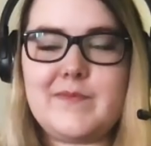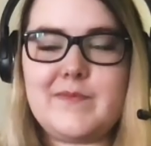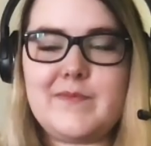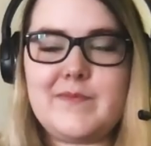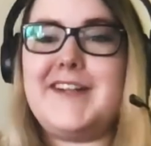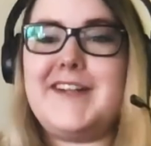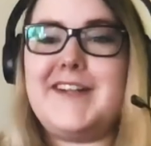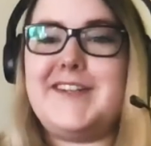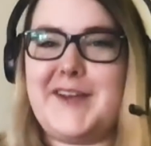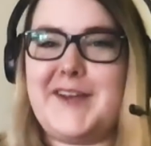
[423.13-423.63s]

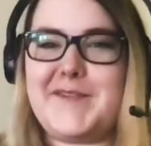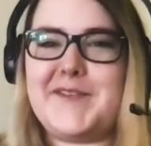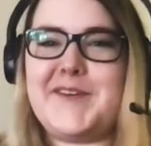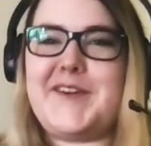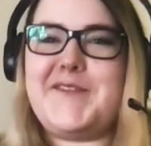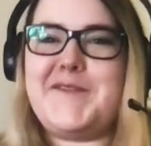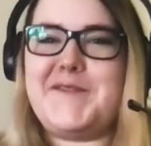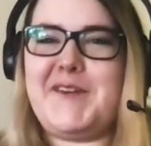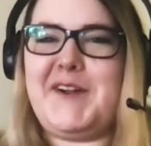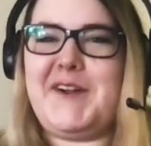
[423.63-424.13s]
Definitely
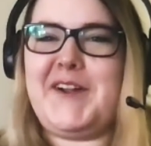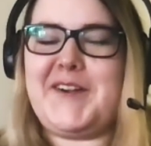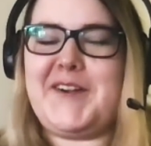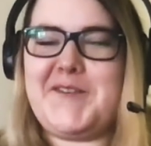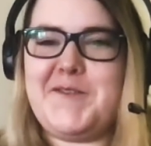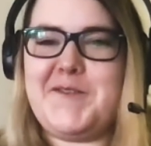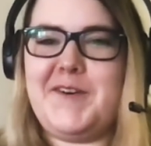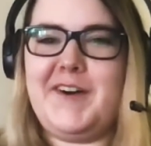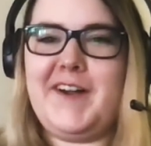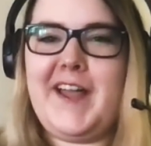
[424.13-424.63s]
very
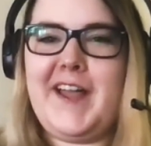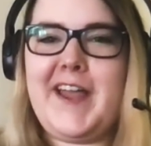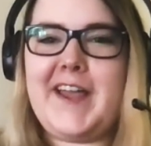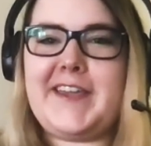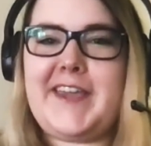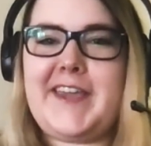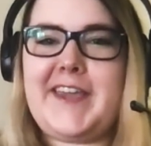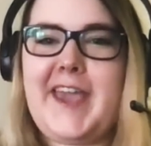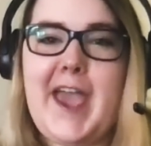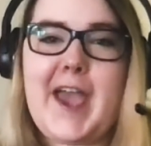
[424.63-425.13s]
cool.
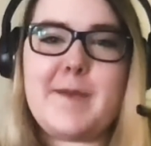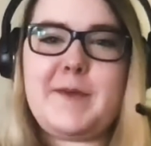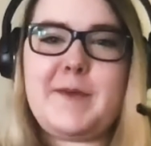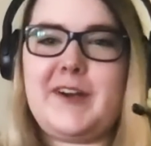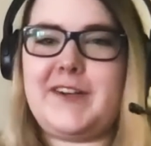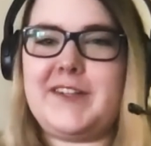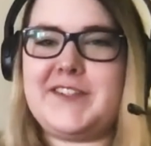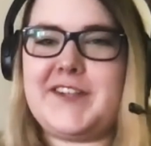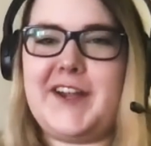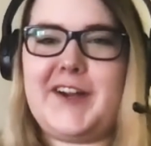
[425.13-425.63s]
Cam and our
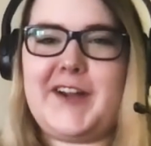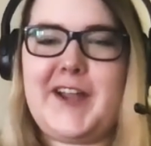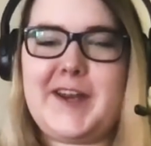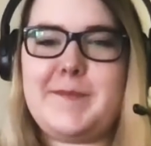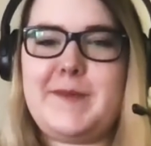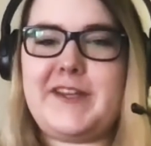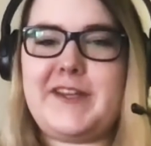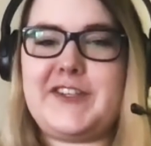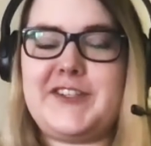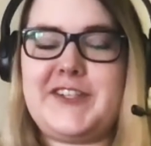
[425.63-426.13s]
entire
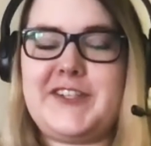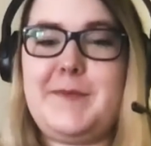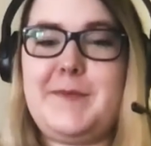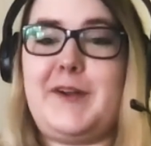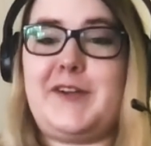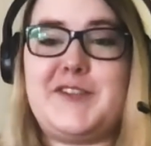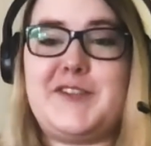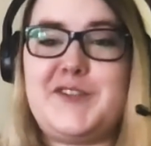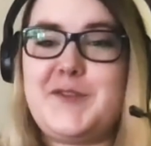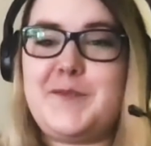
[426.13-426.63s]
animation team are
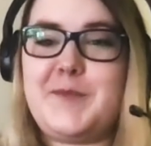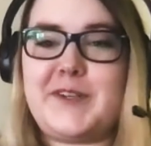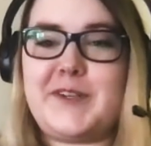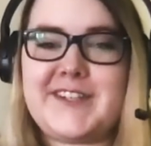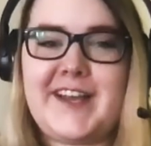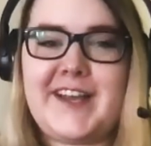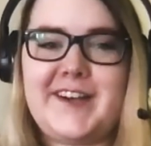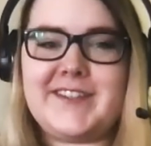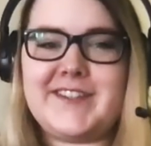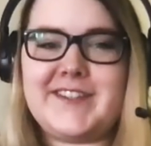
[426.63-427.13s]
super
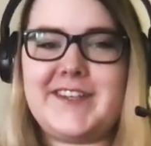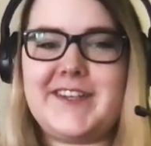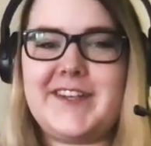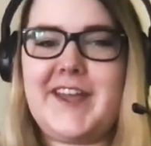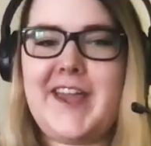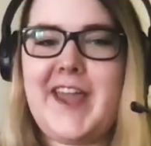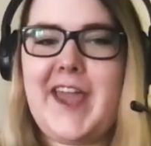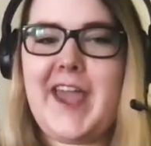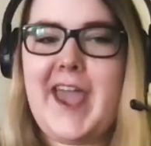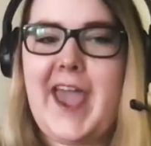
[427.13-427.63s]
talented,
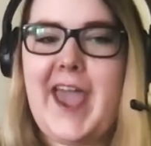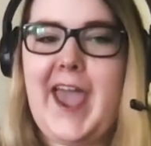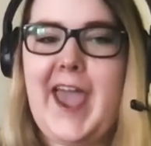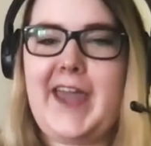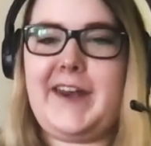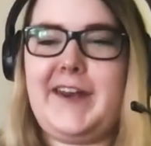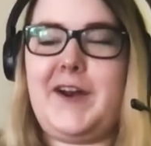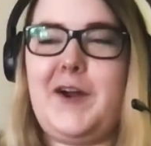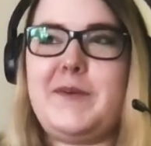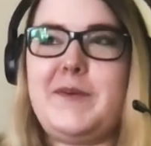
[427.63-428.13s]
and it
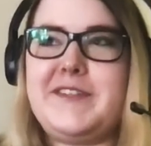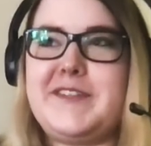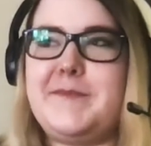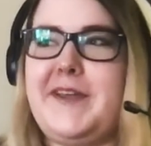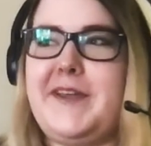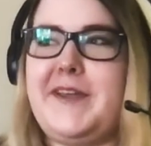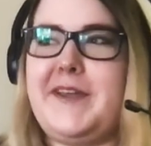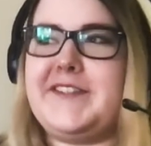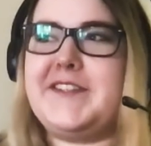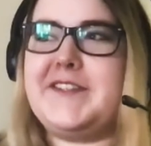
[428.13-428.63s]
always
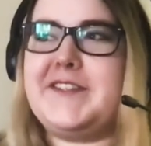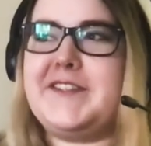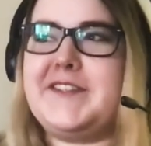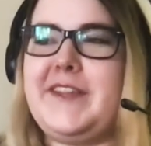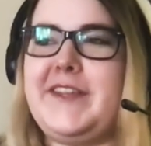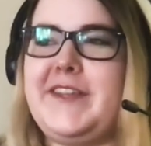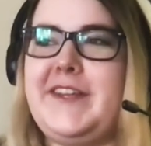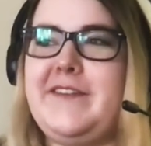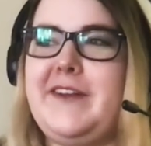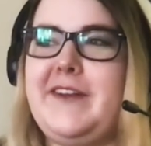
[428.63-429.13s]
amazes me that
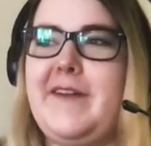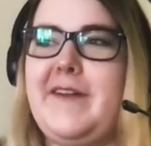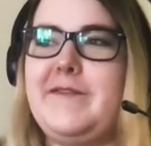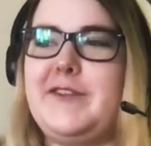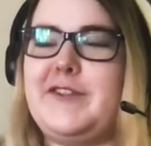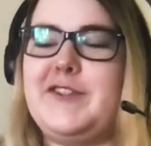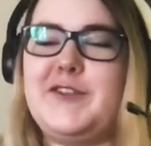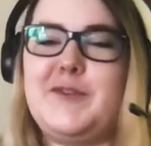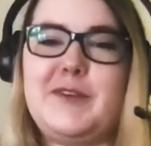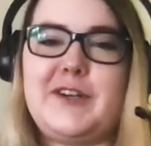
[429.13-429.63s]
even after
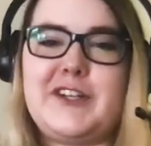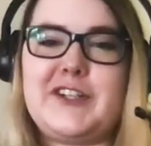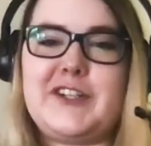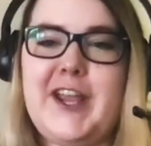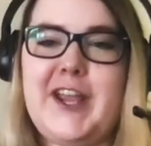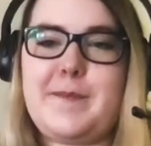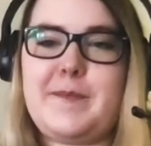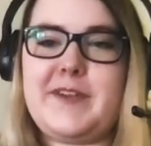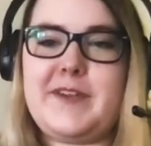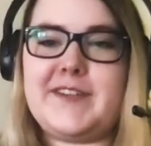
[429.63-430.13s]
200
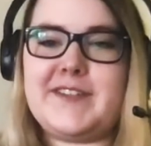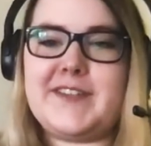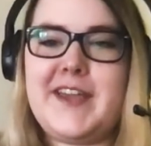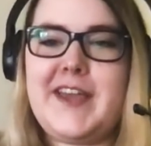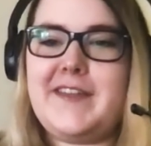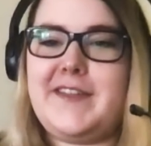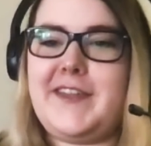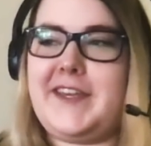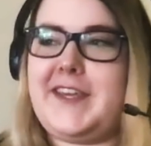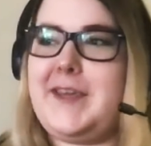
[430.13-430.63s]
champions,
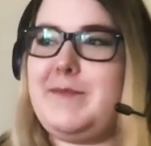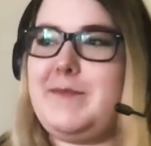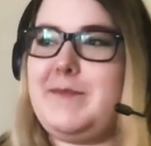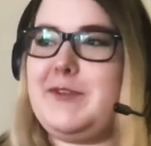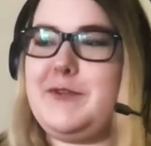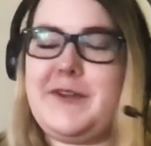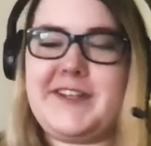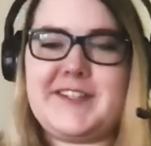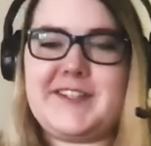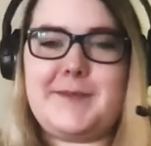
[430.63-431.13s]
they keep
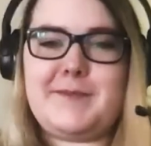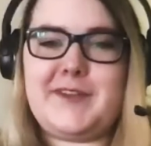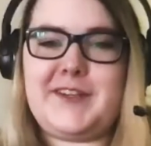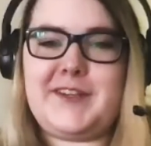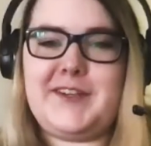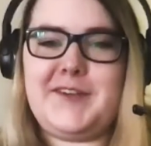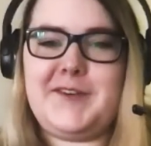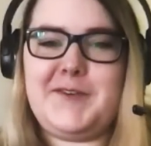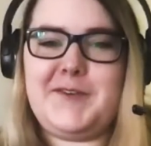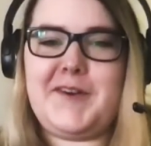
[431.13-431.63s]
doing something
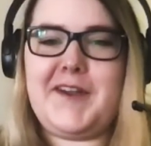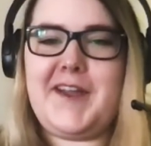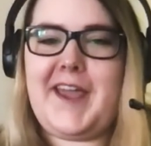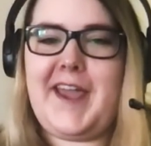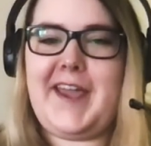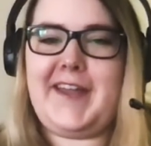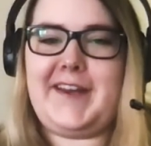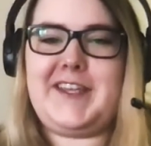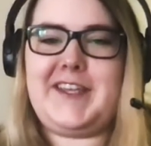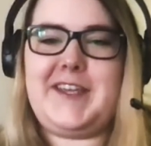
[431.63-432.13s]
new
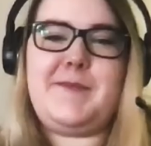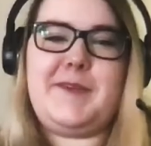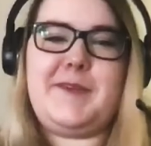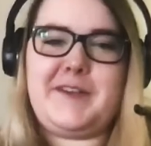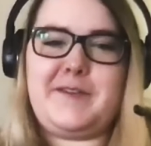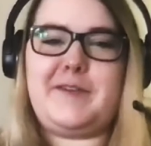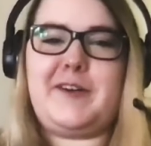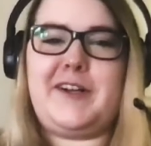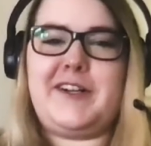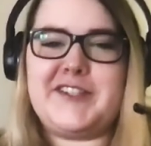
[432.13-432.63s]
and keeping it
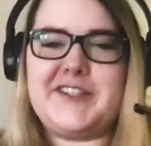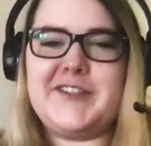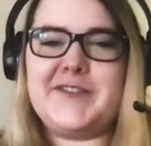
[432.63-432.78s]
fresh.